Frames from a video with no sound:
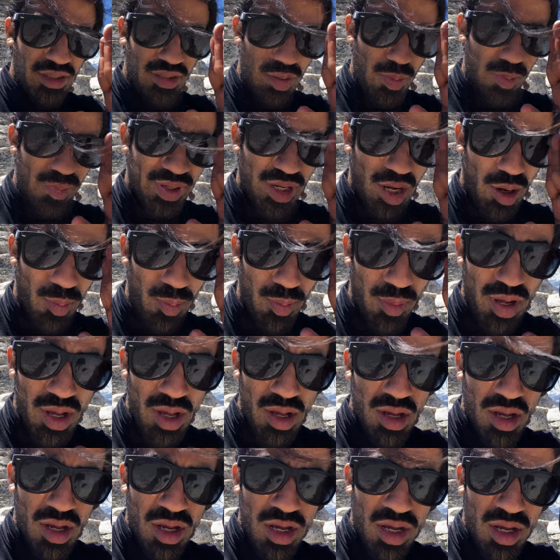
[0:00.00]
You become
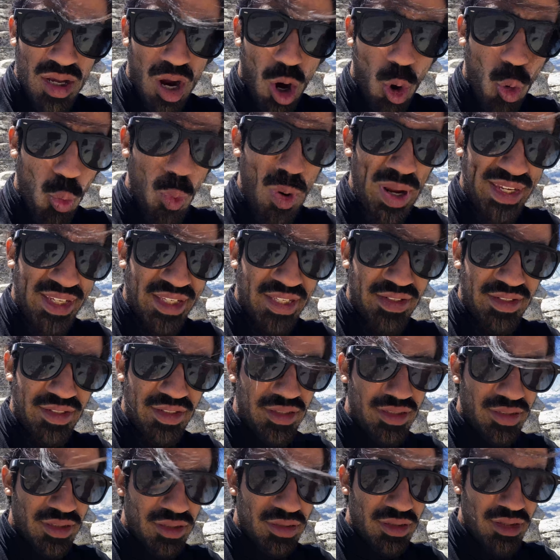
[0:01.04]
awakened
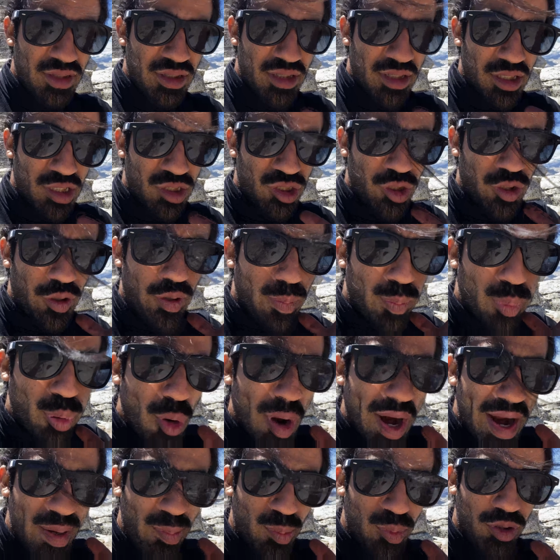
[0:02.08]
to your
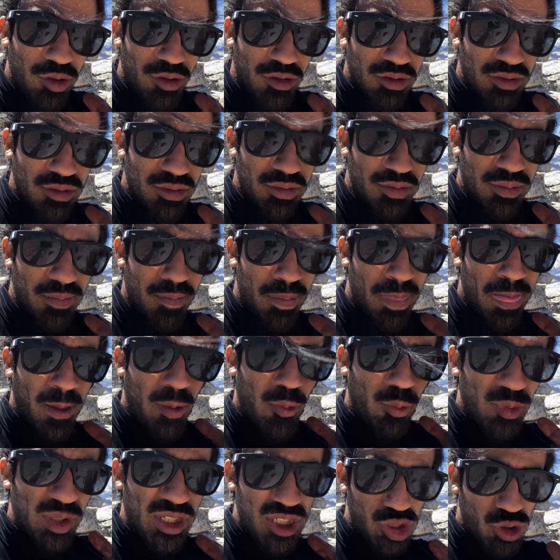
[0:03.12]
primal
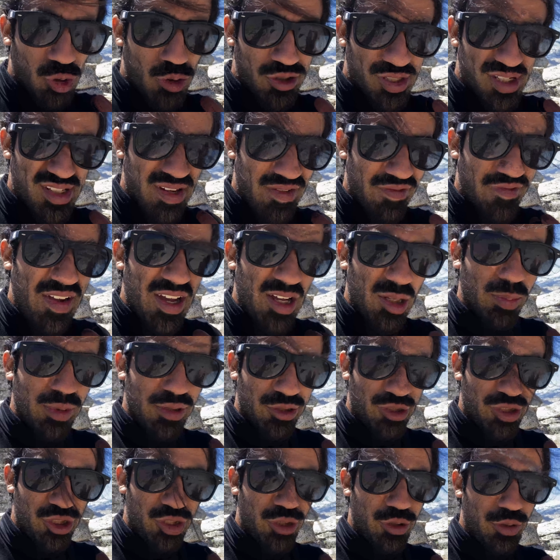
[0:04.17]
resources available
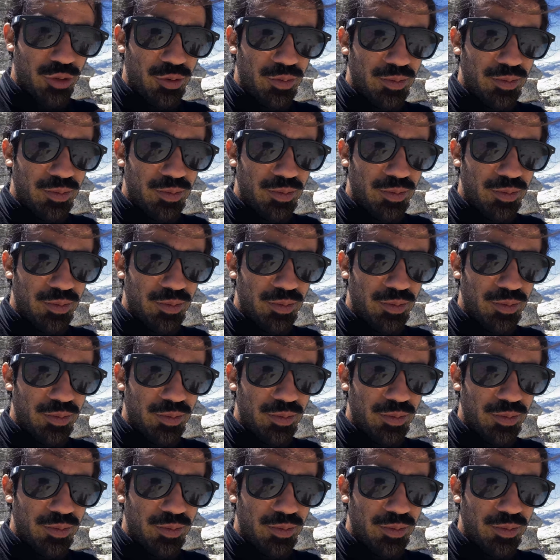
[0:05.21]
to you.